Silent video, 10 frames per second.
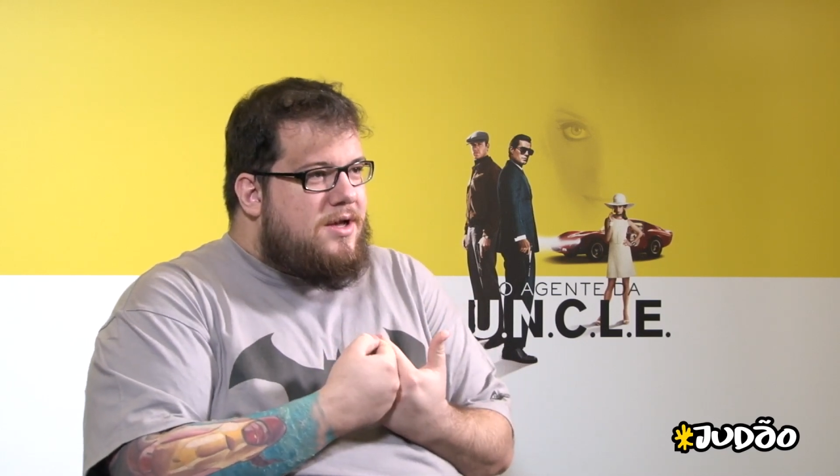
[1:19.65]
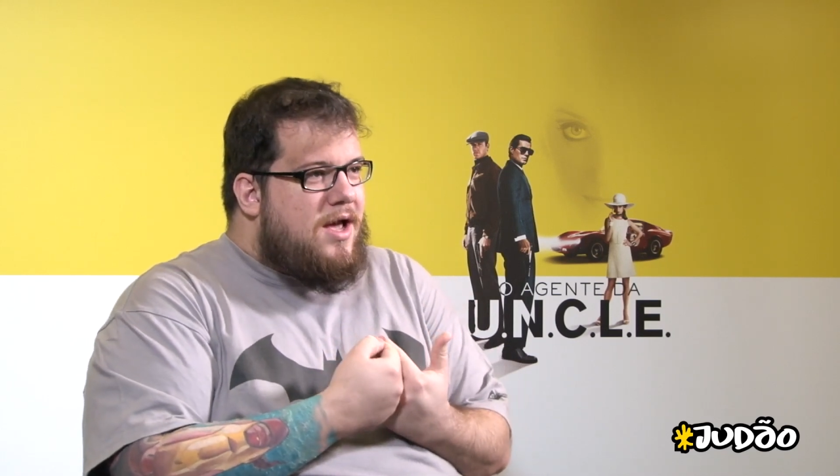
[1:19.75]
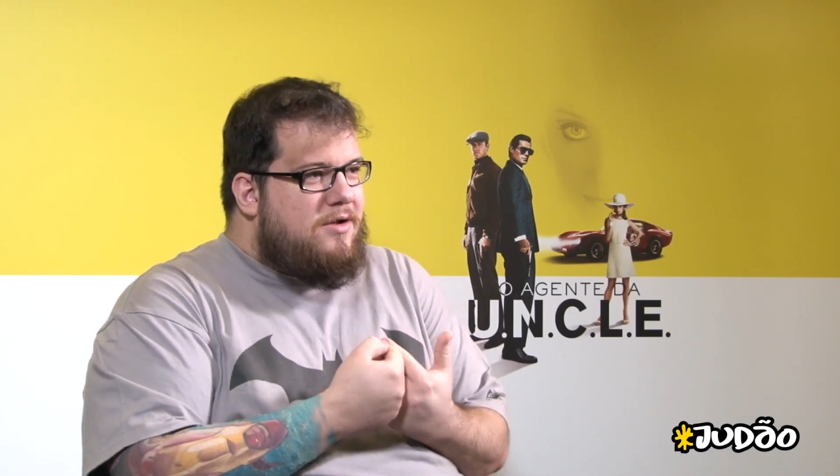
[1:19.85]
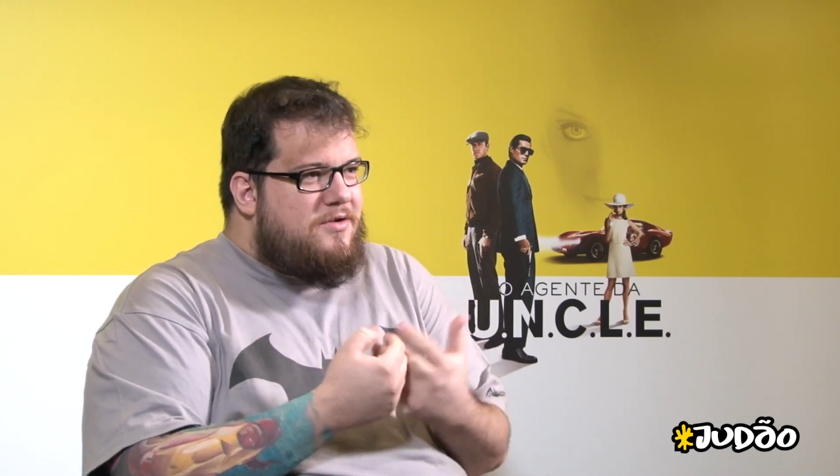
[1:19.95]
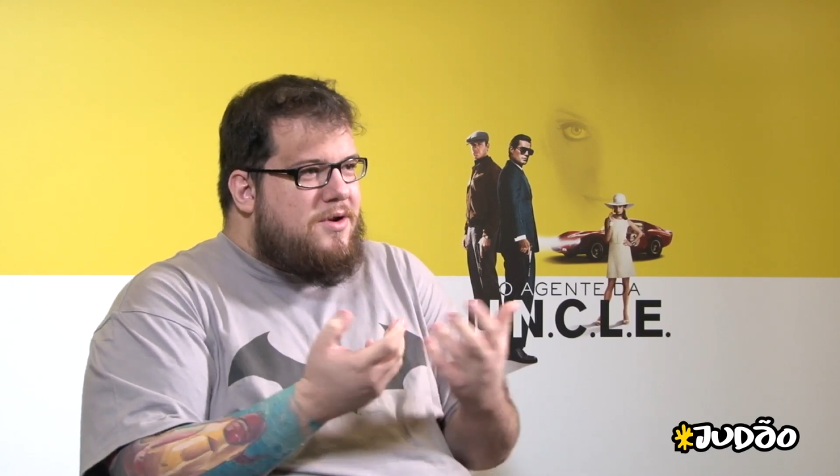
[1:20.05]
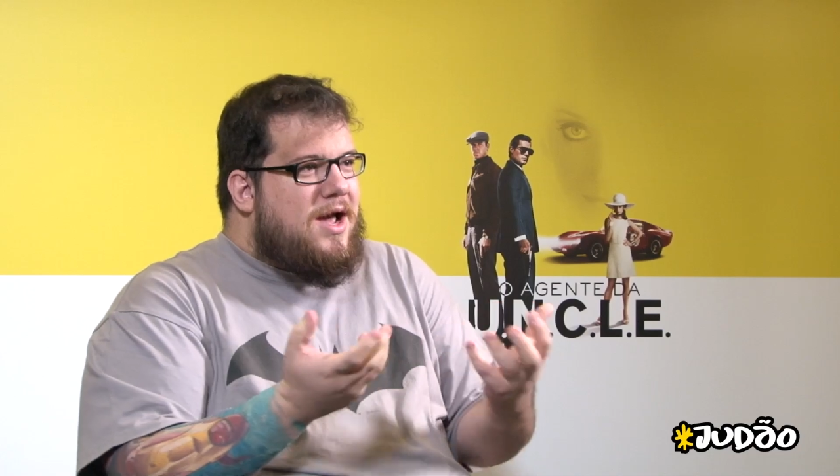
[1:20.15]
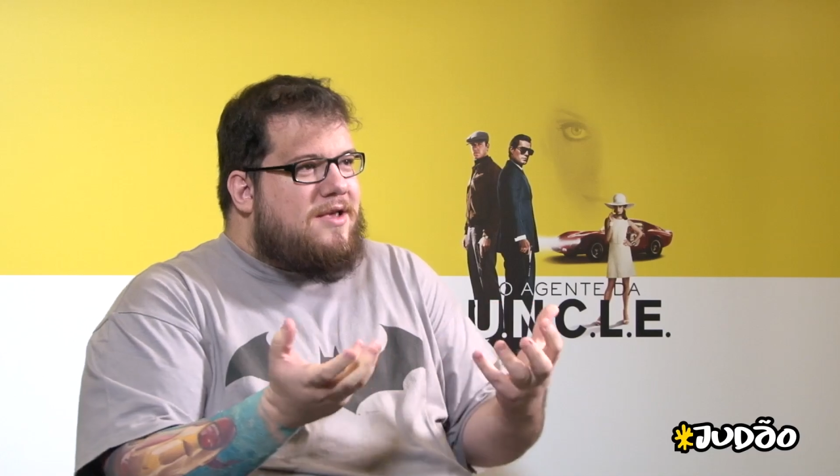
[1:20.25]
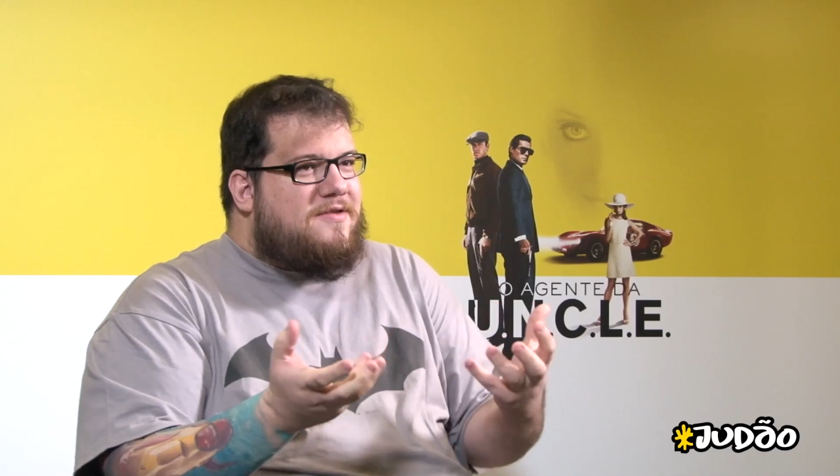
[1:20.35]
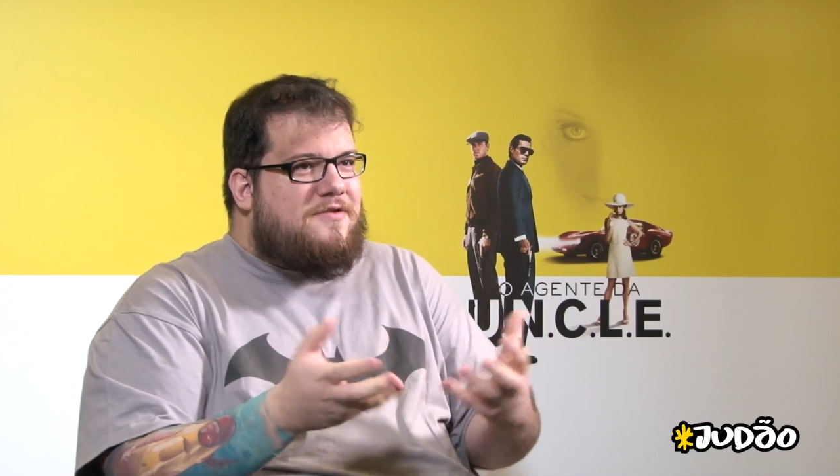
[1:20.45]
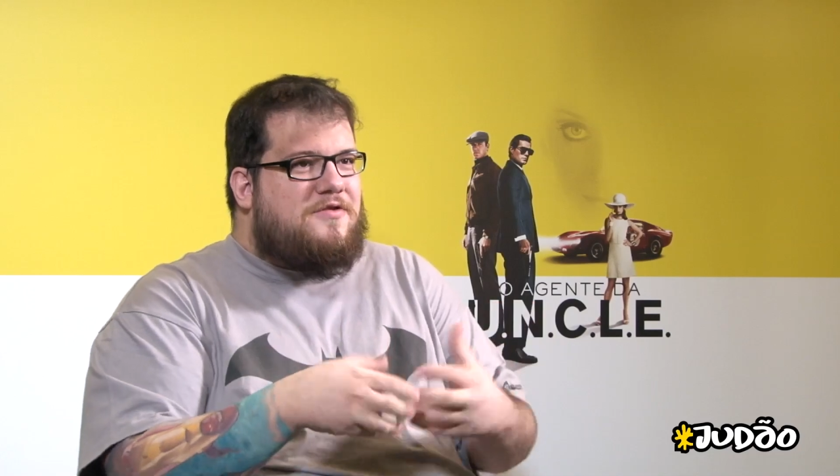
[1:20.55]
How do you
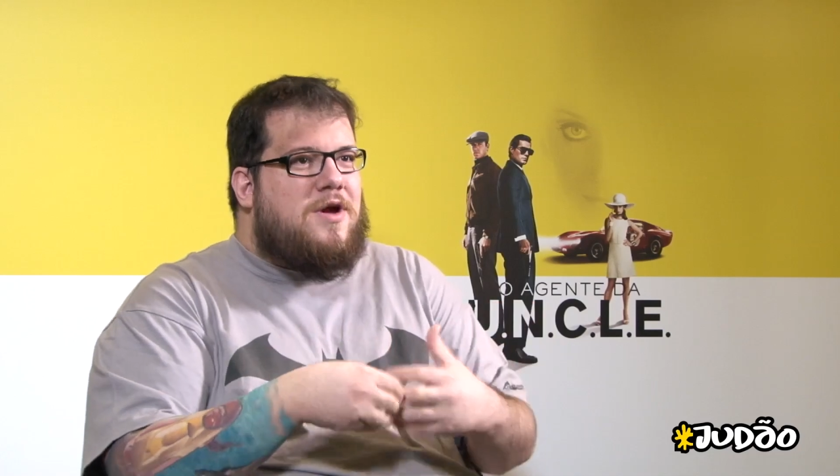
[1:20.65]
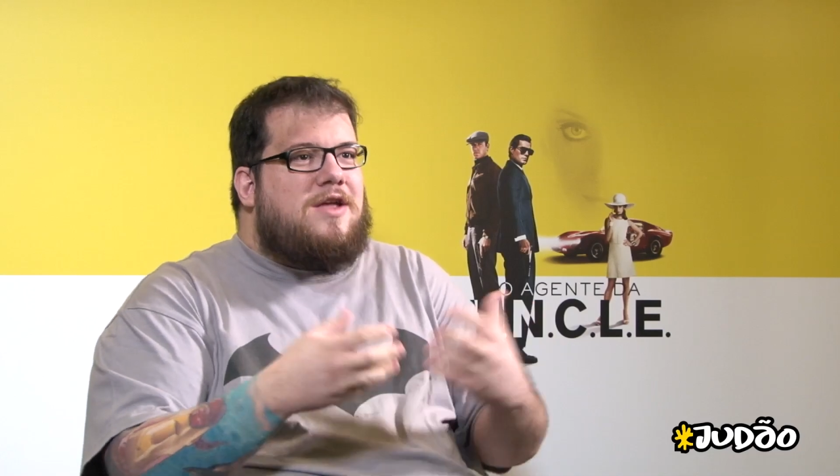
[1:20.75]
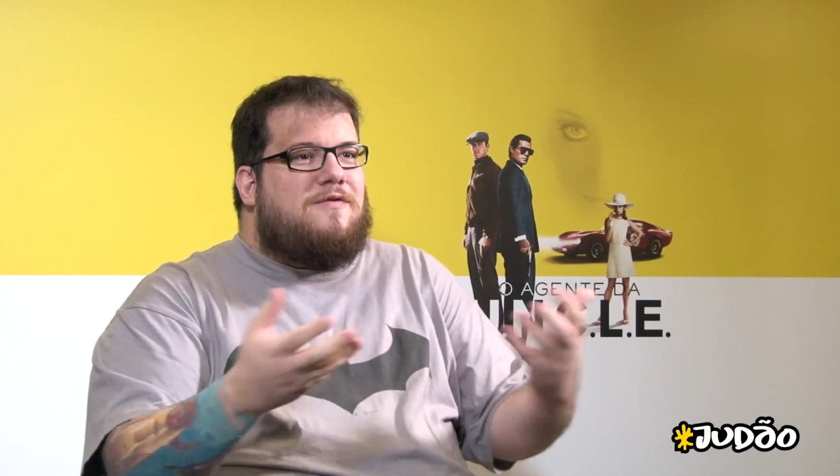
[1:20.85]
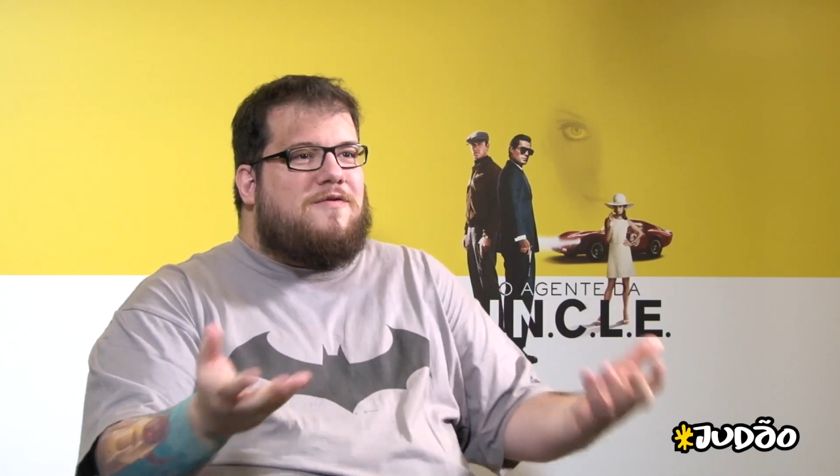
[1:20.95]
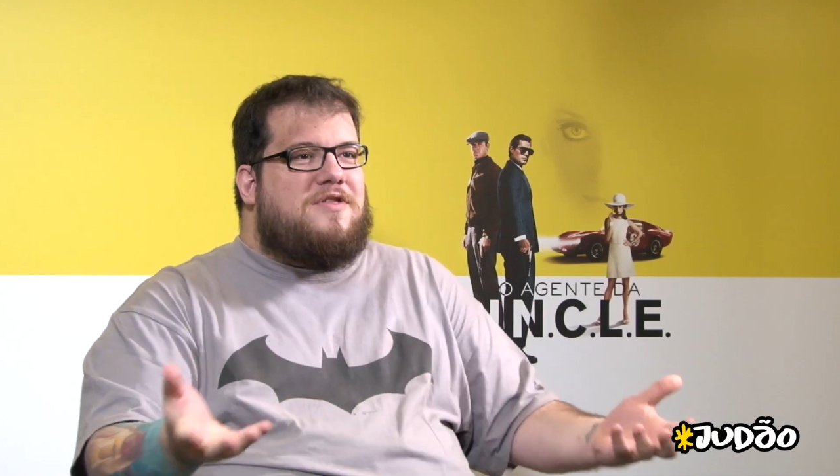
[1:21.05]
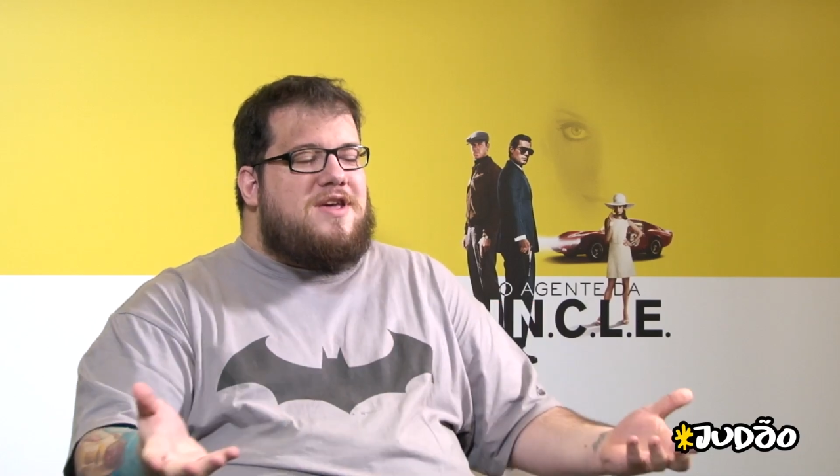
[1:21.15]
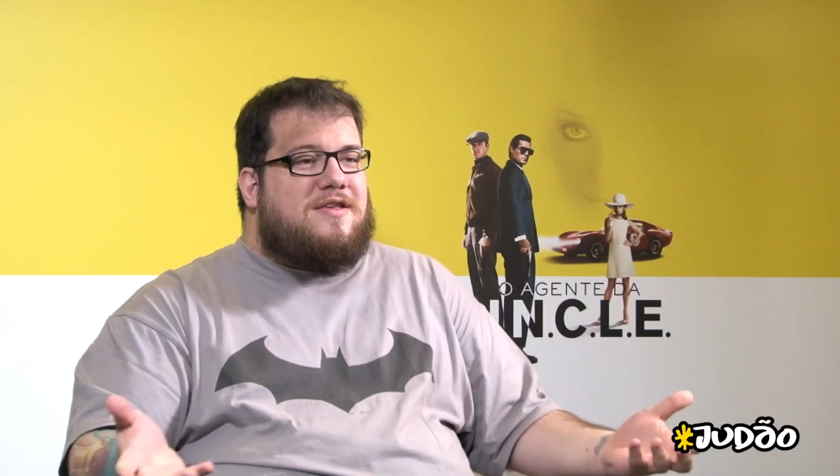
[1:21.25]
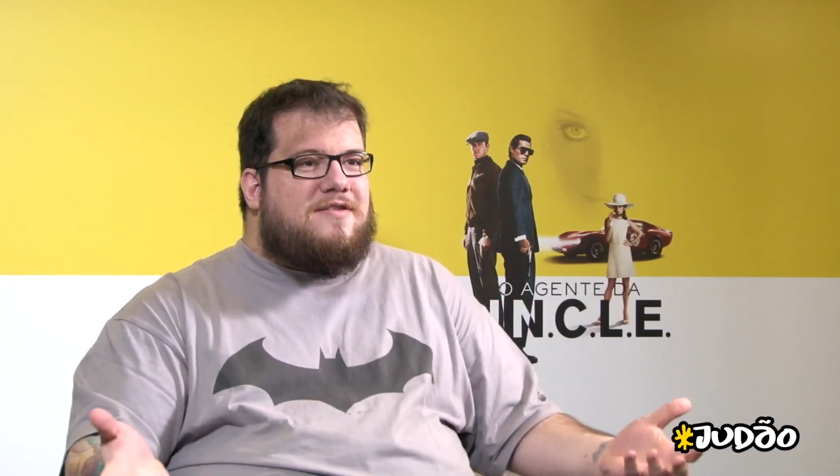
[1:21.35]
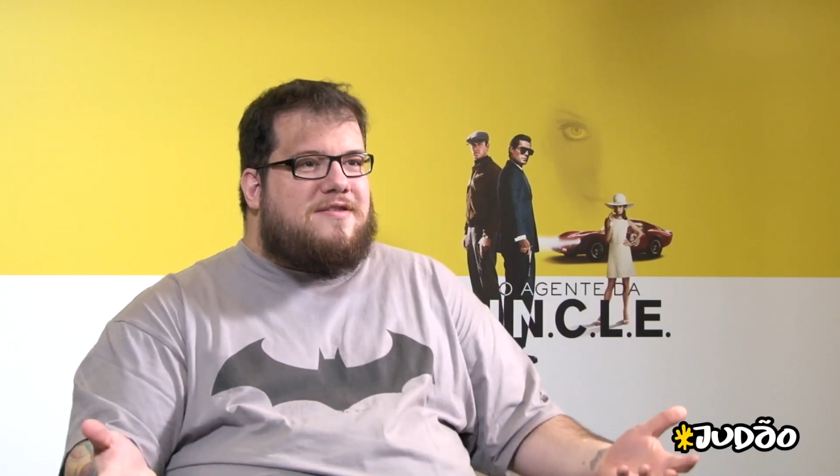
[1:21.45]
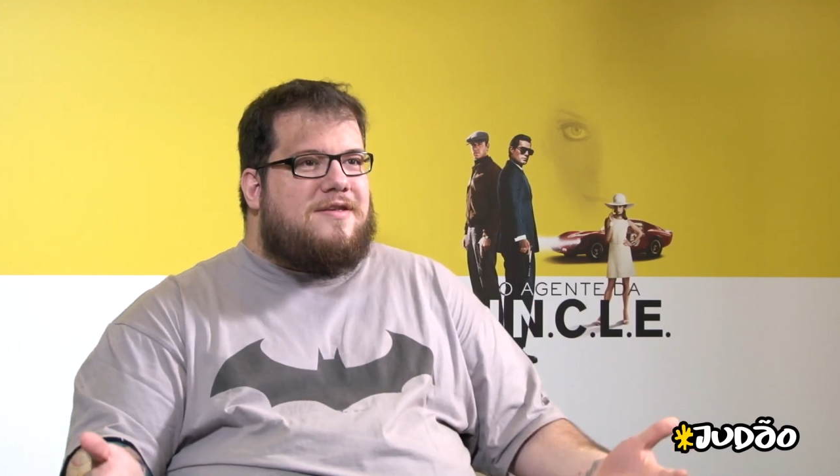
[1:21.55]
guys train for
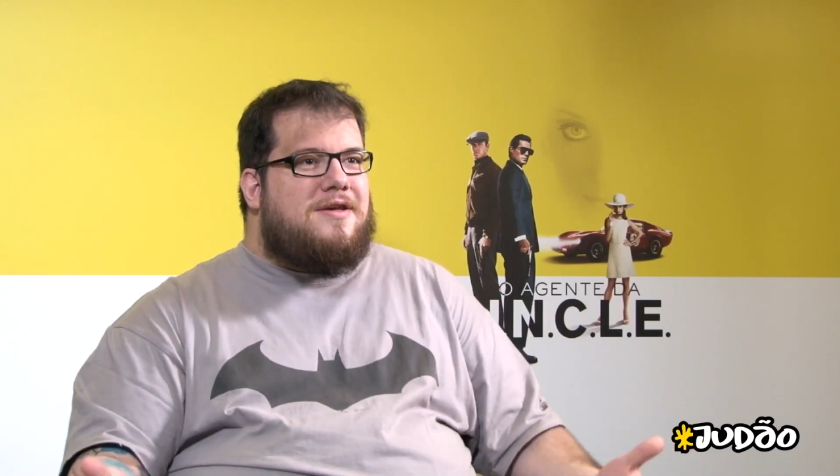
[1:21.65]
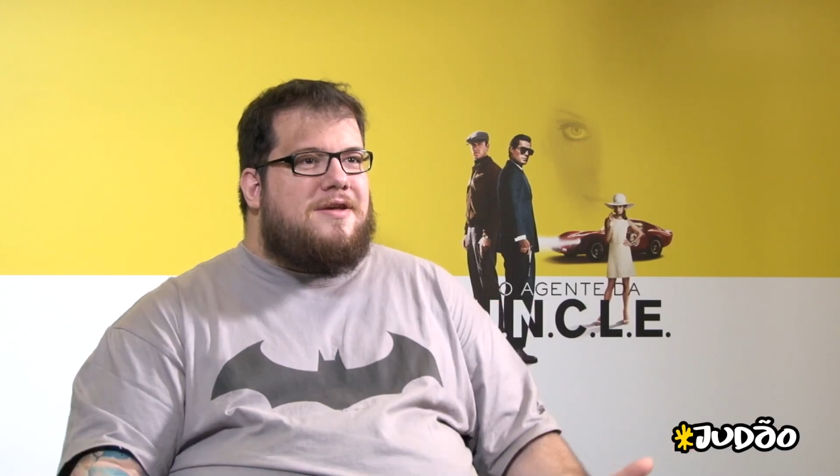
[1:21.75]
this?